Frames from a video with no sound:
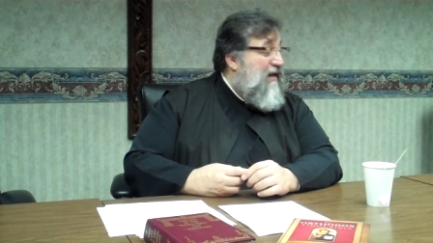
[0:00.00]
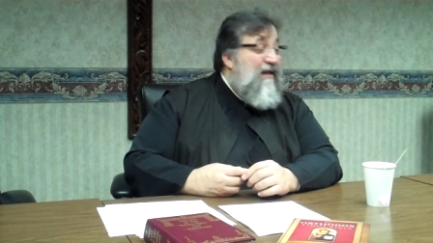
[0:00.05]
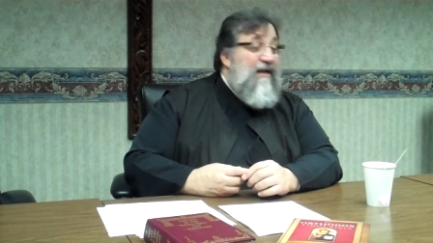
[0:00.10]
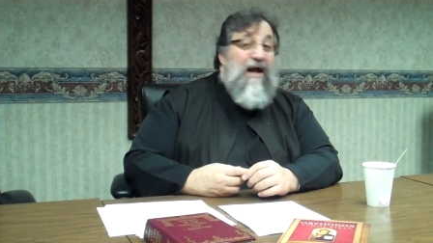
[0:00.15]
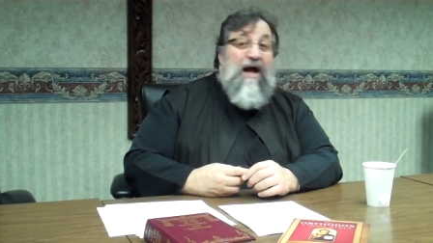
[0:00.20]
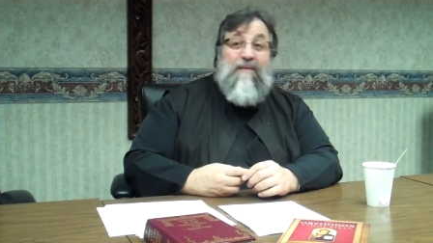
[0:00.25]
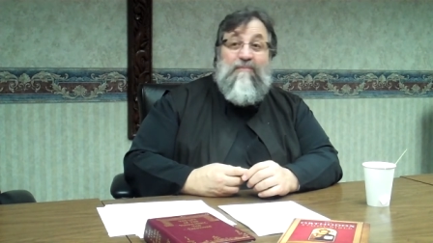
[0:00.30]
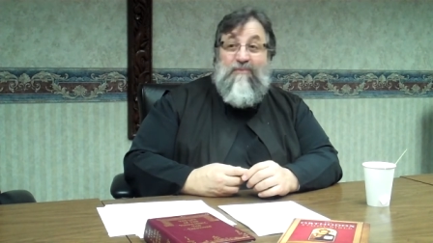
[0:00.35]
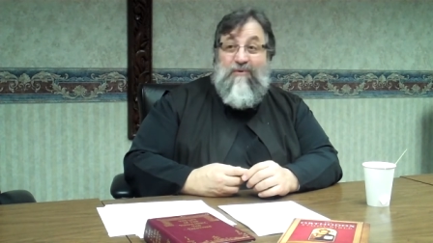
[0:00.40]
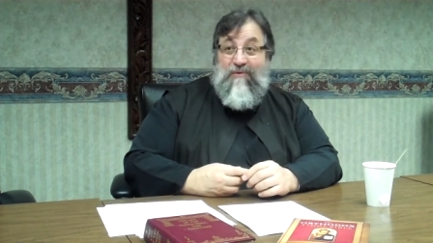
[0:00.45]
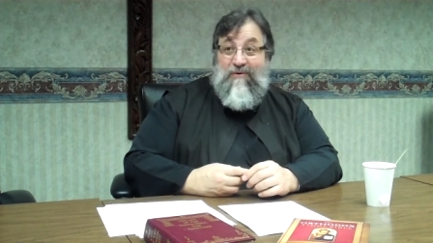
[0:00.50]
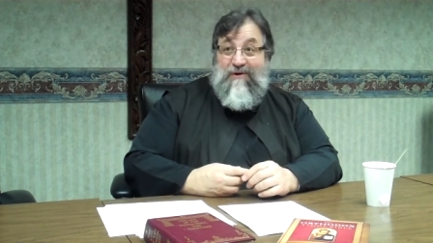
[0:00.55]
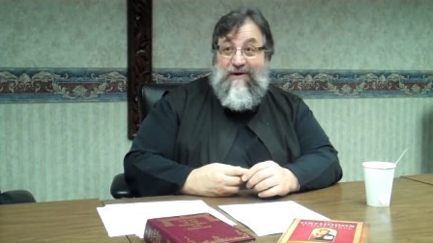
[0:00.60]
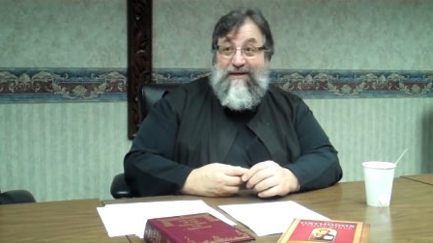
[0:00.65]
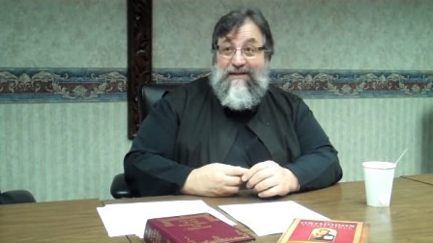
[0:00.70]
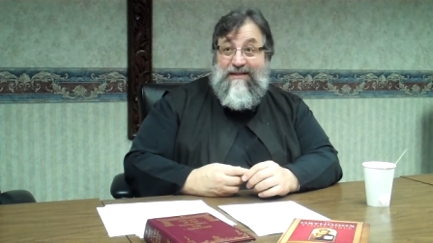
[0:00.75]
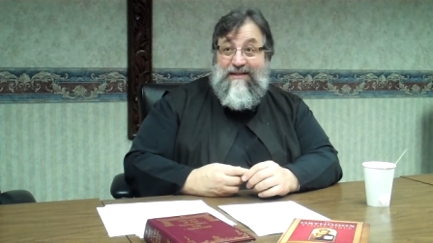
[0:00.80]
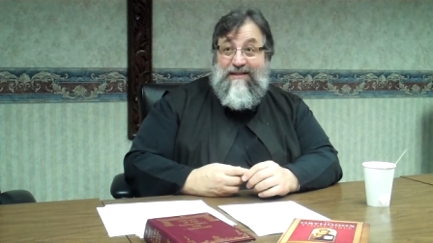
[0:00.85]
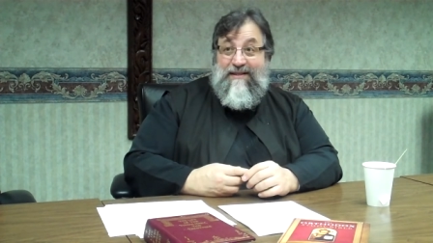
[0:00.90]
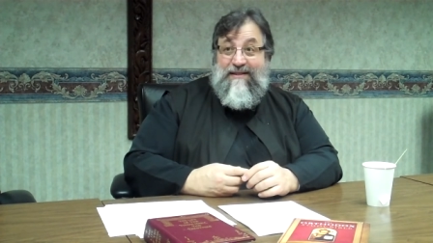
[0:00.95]
come Lord.
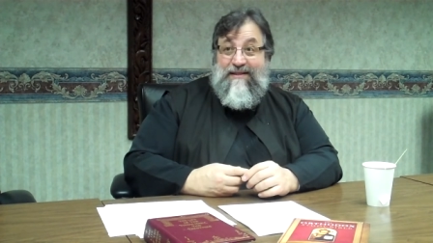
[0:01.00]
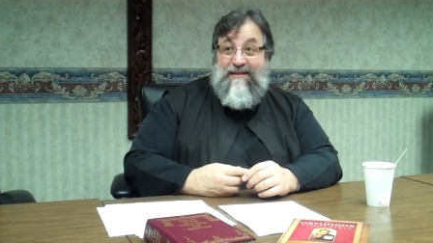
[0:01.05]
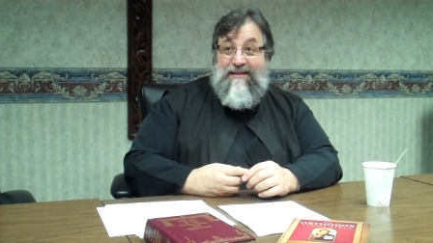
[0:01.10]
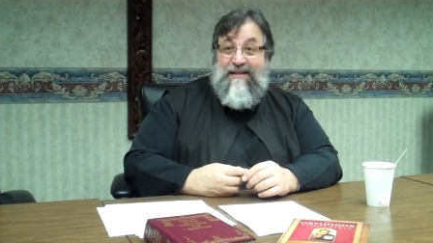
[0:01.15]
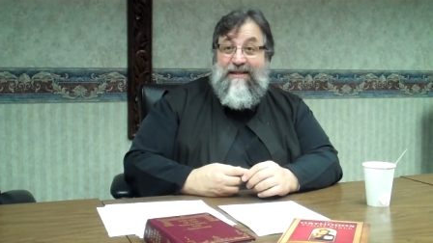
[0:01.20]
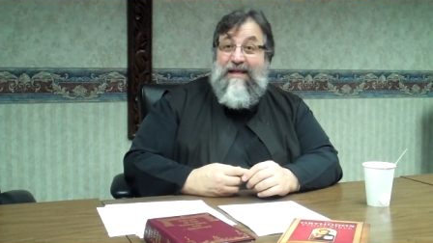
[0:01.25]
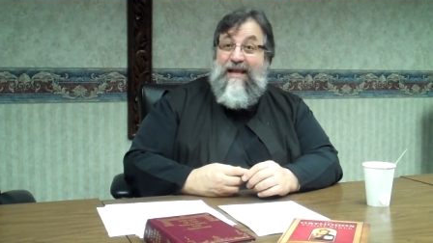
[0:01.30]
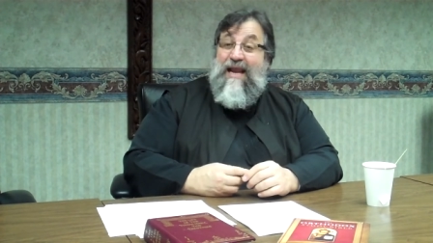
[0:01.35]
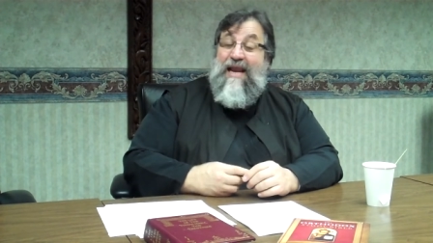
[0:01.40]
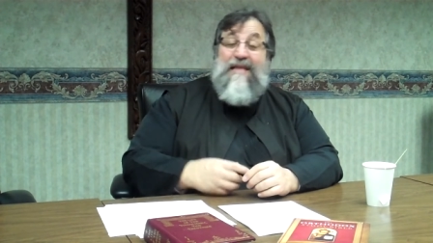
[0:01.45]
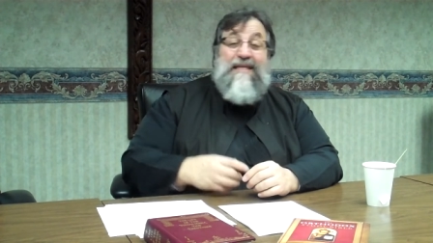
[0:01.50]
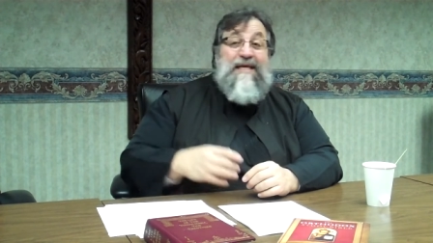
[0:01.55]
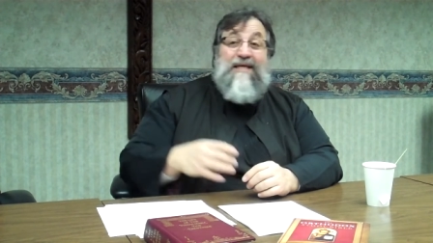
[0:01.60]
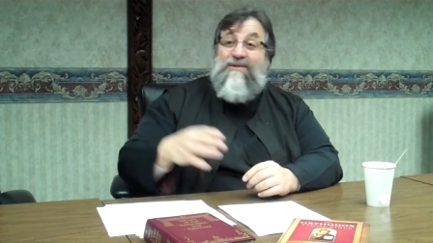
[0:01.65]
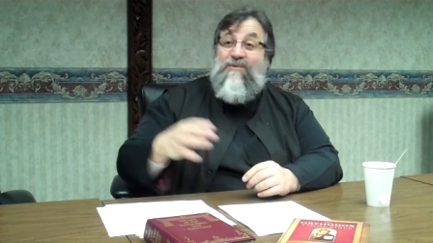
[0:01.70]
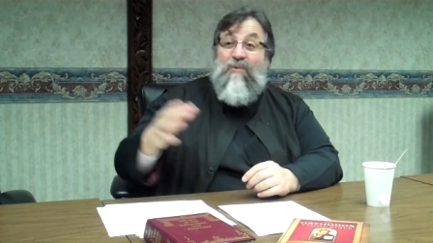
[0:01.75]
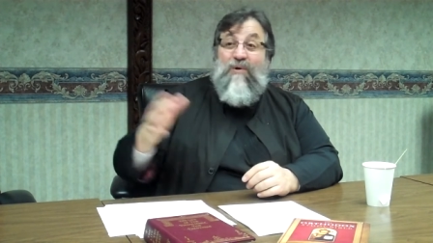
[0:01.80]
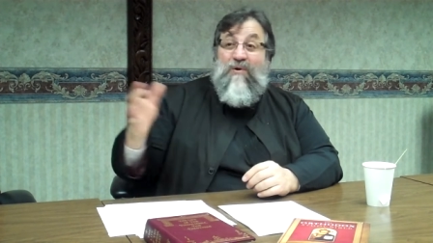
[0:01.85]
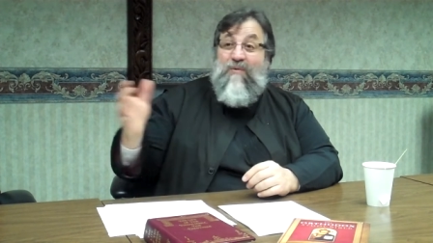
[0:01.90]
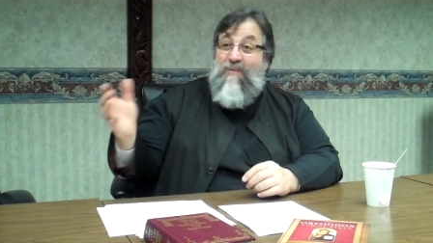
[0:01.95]
He
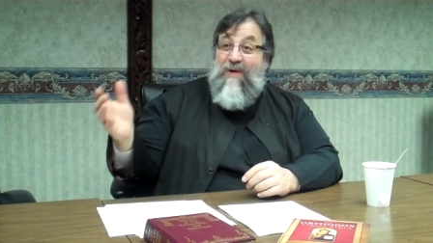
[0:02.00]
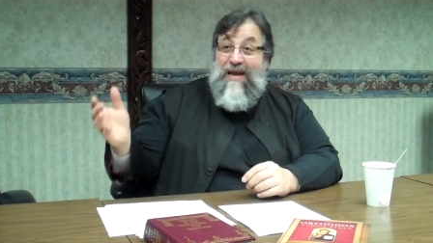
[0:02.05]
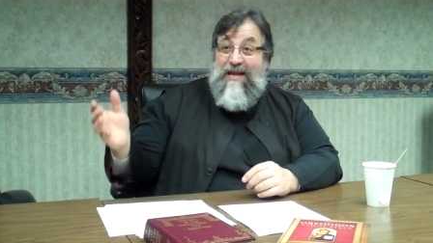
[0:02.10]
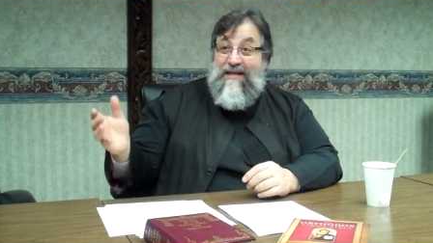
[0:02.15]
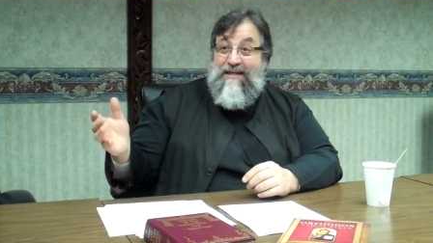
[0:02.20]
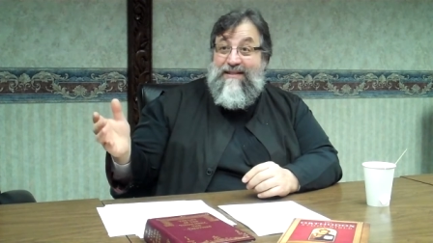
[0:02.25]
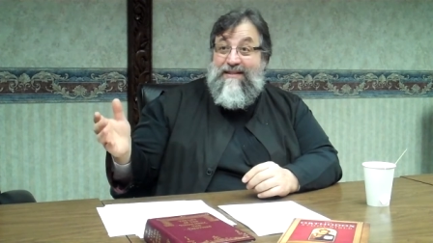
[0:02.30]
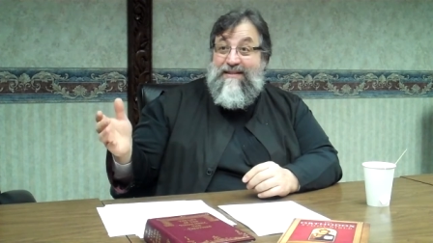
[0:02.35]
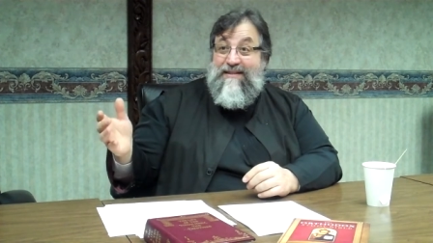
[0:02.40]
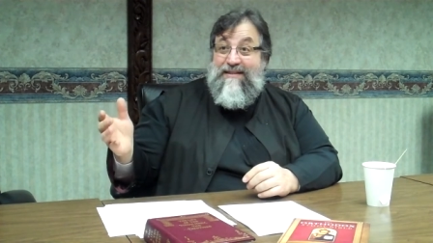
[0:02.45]
doesn't want to wait.